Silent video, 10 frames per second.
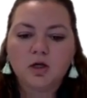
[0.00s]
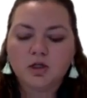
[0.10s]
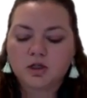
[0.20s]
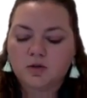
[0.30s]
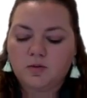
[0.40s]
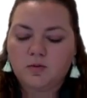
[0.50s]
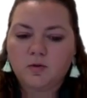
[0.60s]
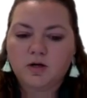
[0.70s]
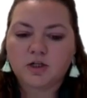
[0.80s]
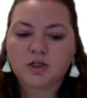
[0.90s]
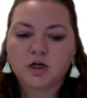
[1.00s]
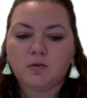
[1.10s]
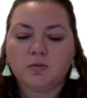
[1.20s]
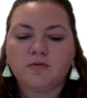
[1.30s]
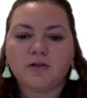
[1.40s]
So we're going to start
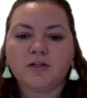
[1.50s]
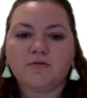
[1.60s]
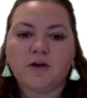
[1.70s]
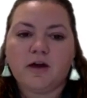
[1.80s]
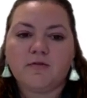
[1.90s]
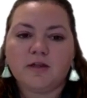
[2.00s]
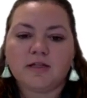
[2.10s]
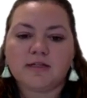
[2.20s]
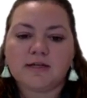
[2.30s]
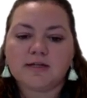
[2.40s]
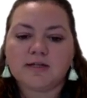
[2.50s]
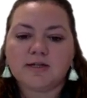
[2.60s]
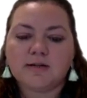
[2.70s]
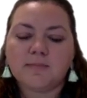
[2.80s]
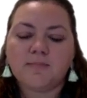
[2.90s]
with 155 in the
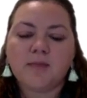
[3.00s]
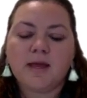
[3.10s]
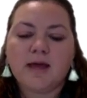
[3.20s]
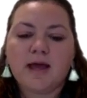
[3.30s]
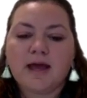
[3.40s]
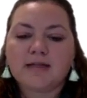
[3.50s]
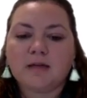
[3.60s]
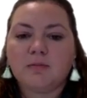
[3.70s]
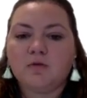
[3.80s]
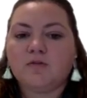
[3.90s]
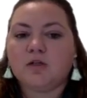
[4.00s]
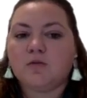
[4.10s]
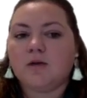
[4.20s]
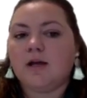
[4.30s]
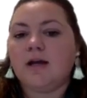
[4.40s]
center. As I move to the
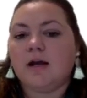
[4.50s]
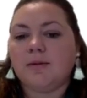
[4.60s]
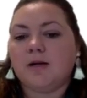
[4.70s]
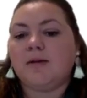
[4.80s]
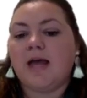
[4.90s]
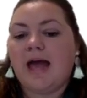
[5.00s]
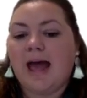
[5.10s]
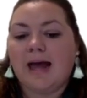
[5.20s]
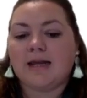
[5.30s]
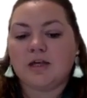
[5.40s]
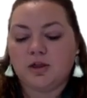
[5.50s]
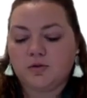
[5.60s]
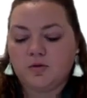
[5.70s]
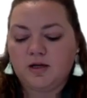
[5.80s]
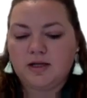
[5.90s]
right, I'm going to be adding
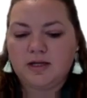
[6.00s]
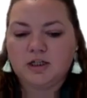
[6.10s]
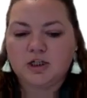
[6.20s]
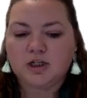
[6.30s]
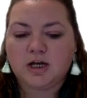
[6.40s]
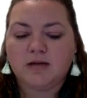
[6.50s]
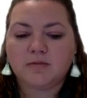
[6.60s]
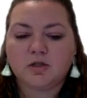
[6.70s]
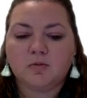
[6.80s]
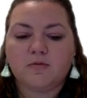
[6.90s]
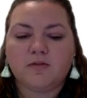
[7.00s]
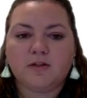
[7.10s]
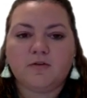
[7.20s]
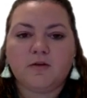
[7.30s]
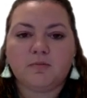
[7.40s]
3 each time. So
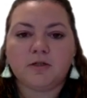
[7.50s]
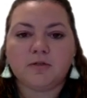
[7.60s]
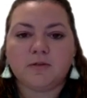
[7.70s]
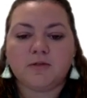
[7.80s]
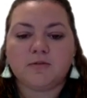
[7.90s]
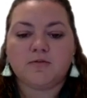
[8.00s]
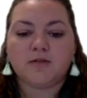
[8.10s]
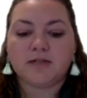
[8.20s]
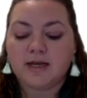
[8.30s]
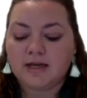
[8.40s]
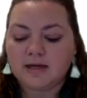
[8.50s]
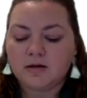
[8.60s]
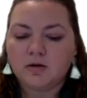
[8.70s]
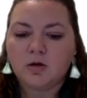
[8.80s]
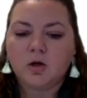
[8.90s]
155 plus 3 is 158,
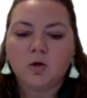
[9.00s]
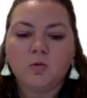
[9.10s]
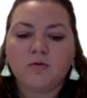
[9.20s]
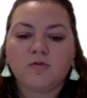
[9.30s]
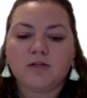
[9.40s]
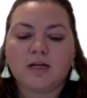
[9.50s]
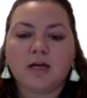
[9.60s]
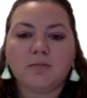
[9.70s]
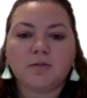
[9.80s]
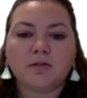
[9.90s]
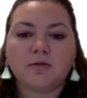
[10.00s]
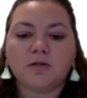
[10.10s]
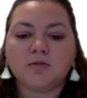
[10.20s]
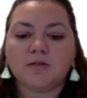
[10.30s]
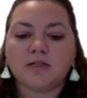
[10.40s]
158 plus 3
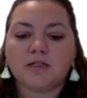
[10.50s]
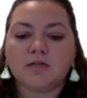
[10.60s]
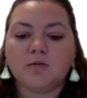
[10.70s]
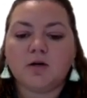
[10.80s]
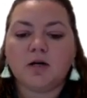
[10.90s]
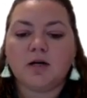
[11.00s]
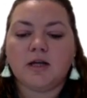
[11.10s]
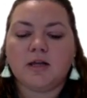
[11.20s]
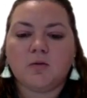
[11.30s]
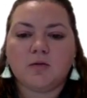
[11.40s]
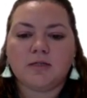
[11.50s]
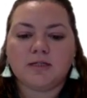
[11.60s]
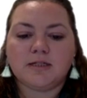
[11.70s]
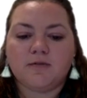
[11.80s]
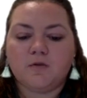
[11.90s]
is 161, and then
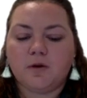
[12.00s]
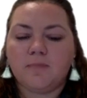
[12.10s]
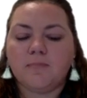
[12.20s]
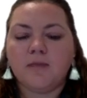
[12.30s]
164.